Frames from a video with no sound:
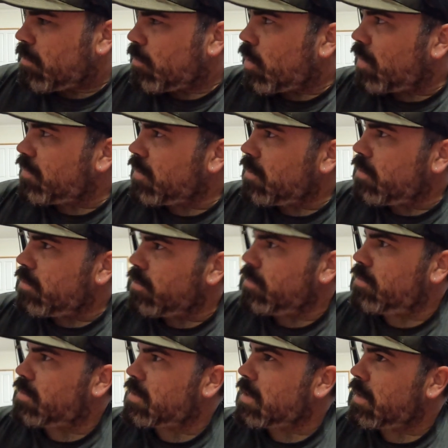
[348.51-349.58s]
Might have to
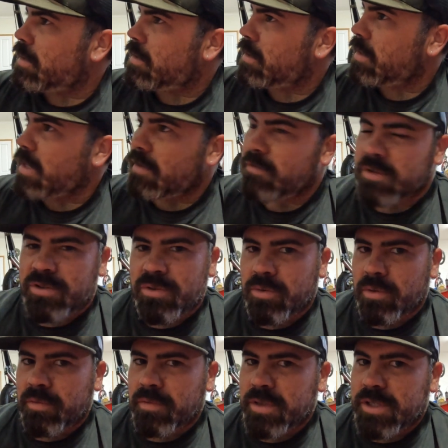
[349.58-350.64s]
use another
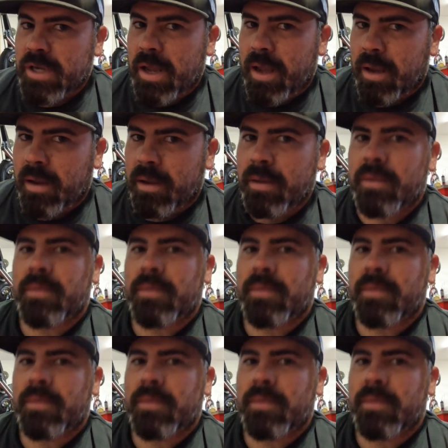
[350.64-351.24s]
sort of a jack.